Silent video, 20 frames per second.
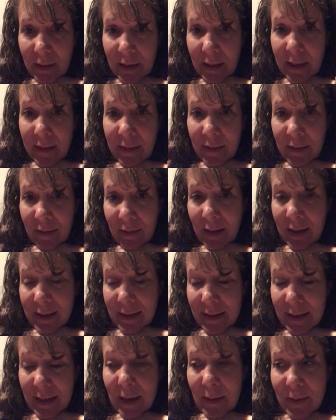And the
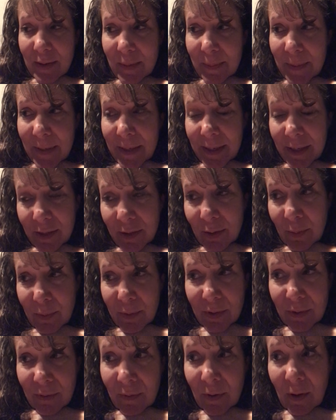class that I was speaking to
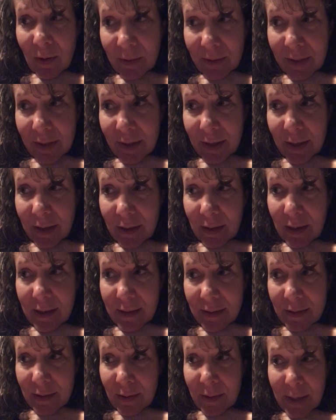was a voluntary
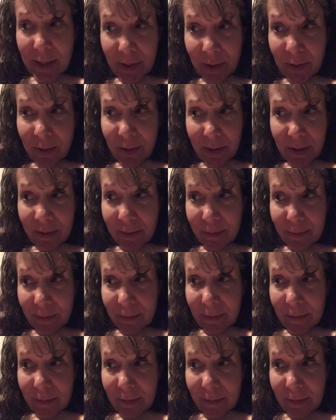class, so they could have.